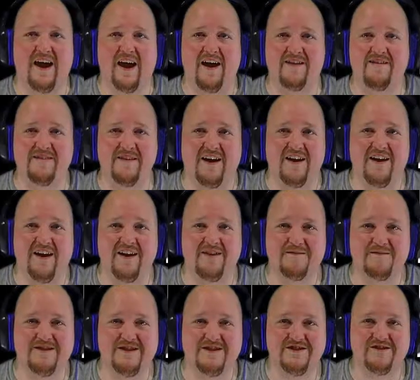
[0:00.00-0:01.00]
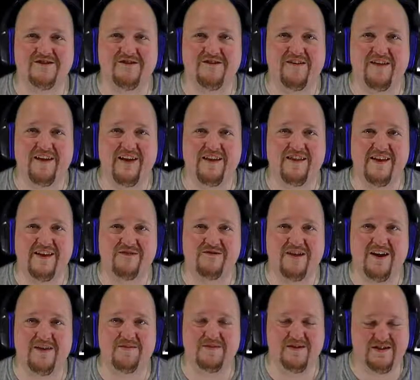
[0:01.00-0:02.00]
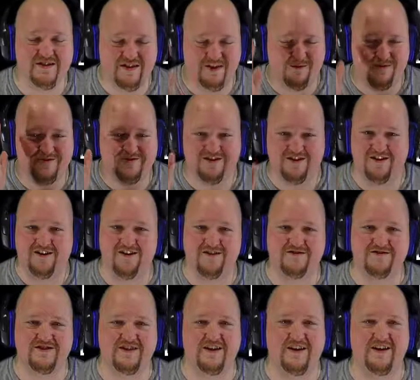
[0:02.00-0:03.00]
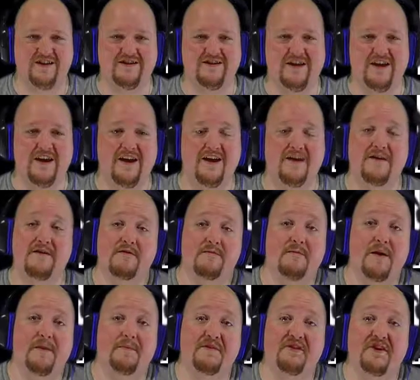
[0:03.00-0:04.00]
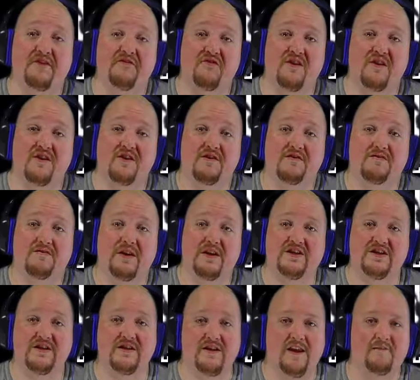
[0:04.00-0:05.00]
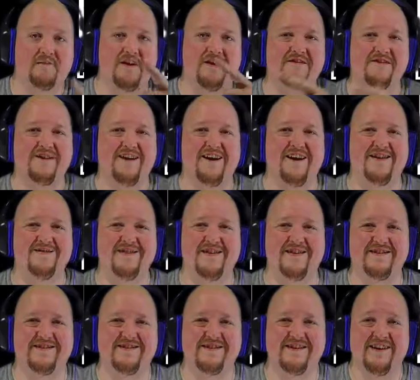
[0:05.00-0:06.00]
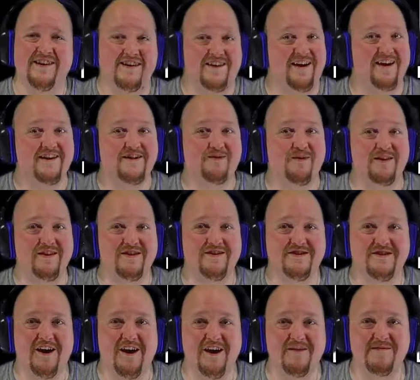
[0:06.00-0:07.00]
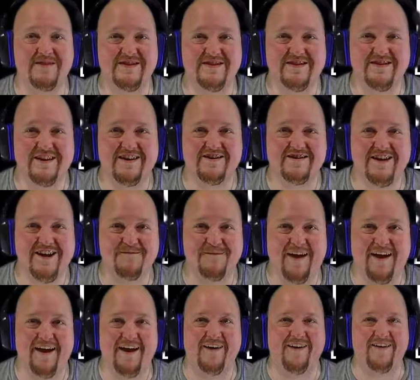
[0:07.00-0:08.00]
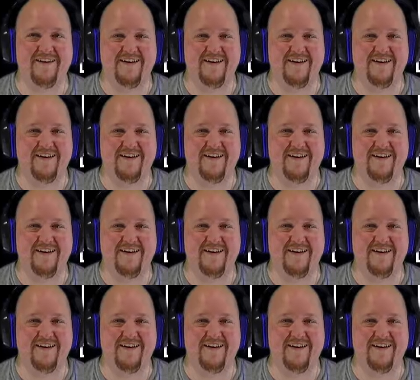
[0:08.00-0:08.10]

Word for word: I'm not 100% sure if I got that right, but it's somewhere along those lines. There might be different in your region. Let me know in the comments. You gotta swing those comments in there somehow.